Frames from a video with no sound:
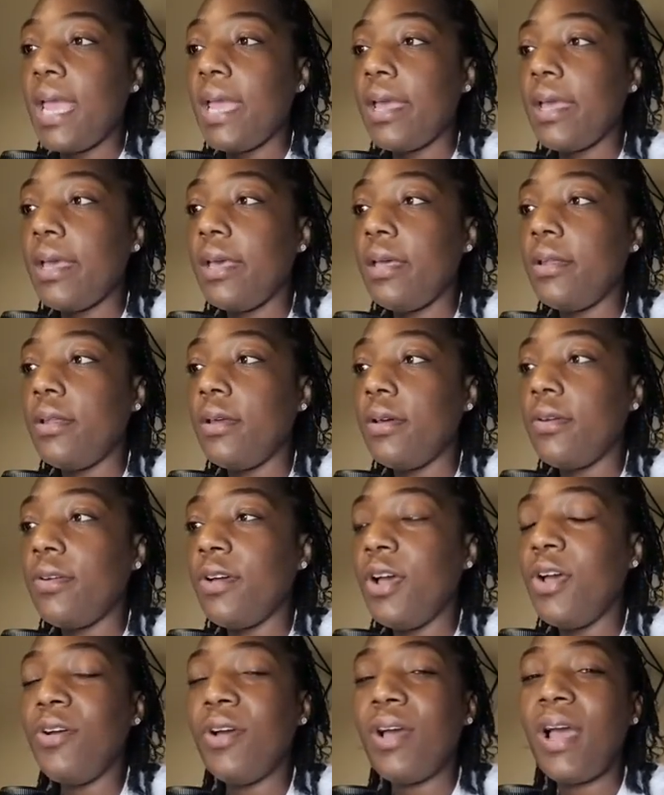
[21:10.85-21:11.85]
and
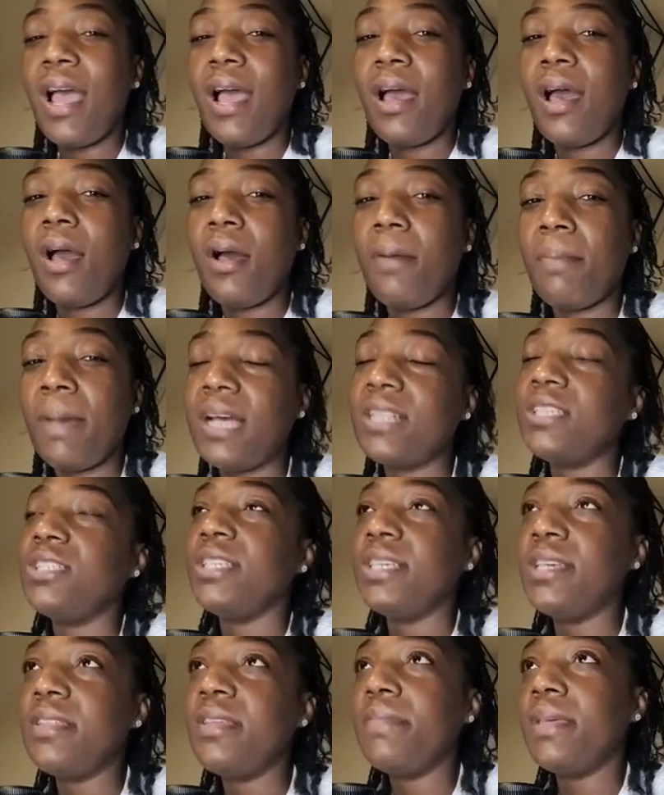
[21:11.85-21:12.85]
I
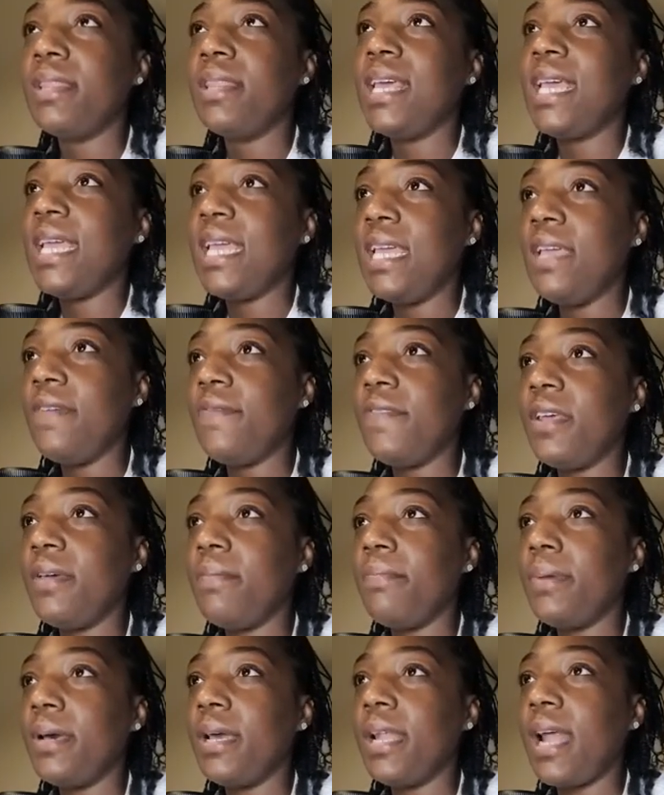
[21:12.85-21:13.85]
did them in the evening,